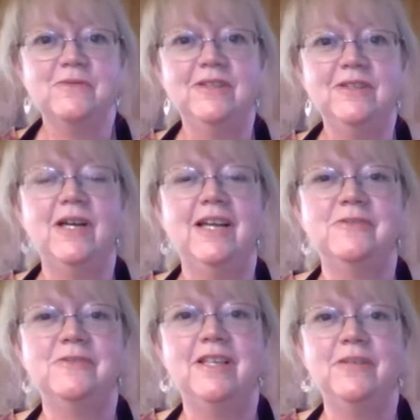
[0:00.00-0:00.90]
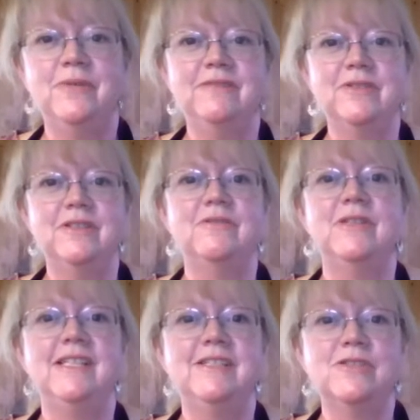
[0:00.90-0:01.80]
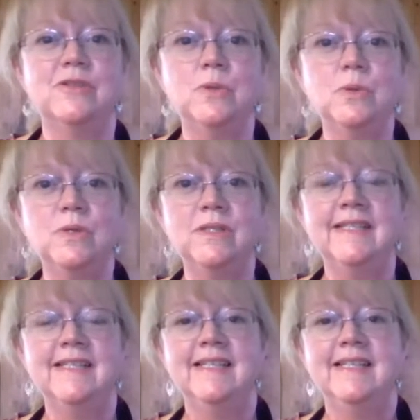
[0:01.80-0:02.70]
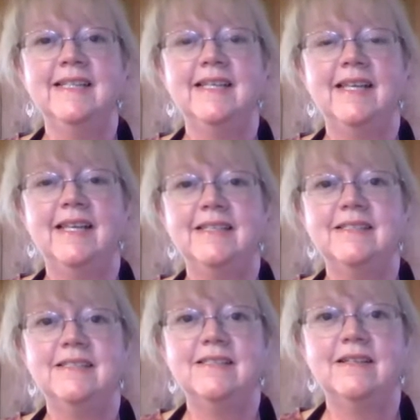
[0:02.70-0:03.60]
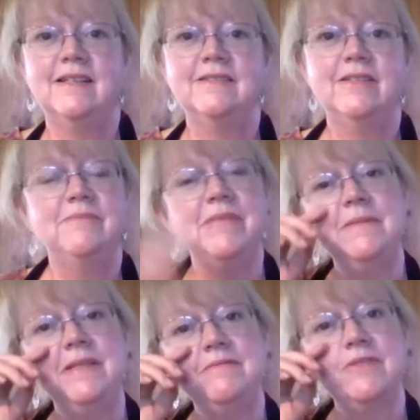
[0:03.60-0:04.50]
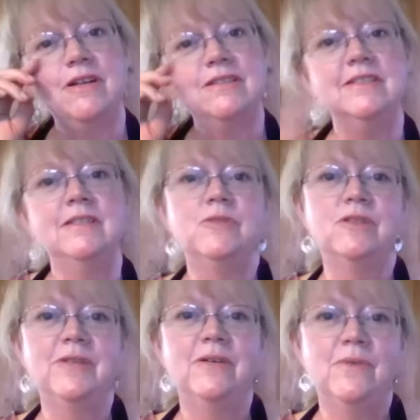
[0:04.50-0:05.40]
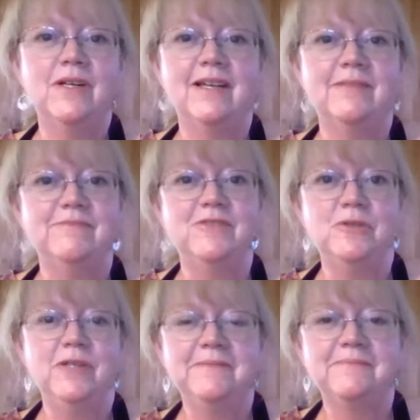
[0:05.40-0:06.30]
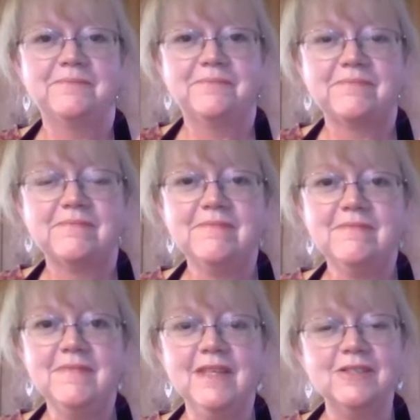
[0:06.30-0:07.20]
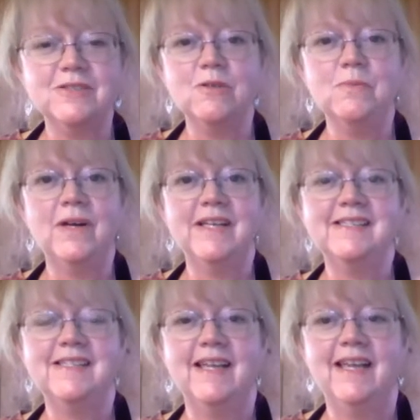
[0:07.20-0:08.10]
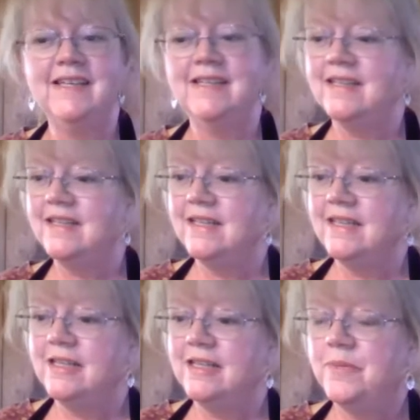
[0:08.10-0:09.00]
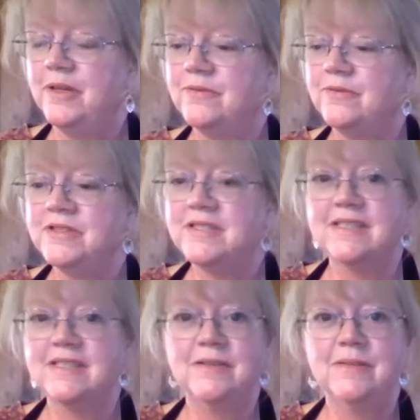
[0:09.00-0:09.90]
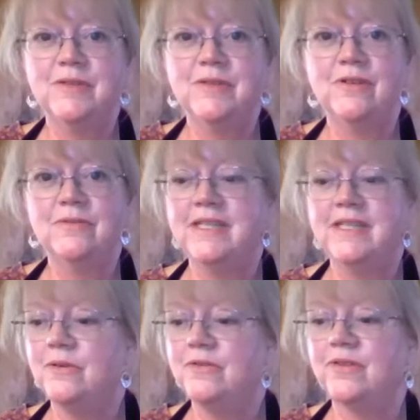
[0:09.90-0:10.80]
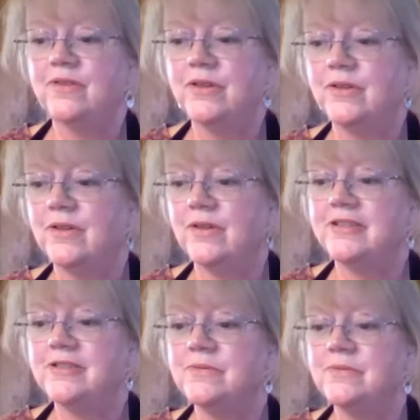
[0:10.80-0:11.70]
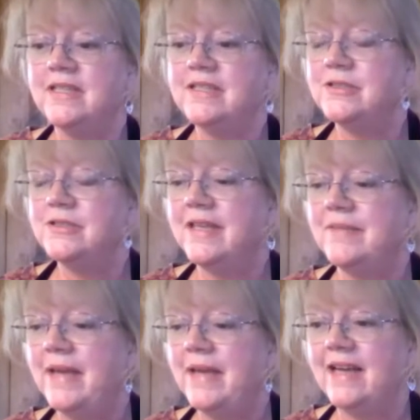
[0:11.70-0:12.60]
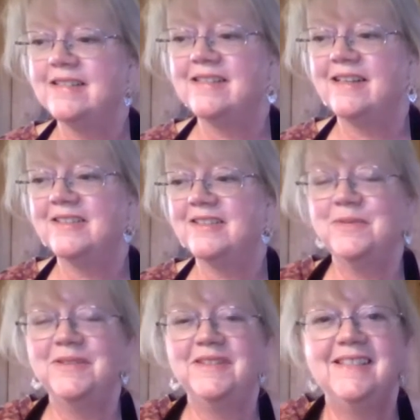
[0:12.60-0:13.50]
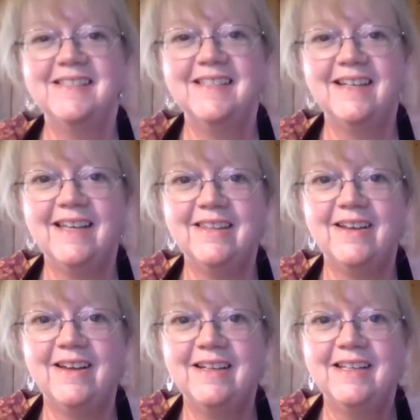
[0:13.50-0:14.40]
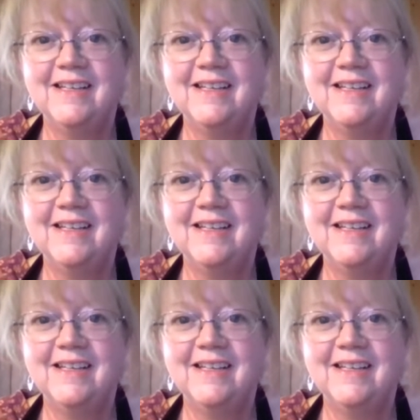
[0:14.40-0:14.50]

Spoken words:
with you guys while I wait for the ingredients to cool, and maybe talk a little more about what I'm doing soap-wise today. But first, before we go further, I just wanted to get back on a couple things that I thought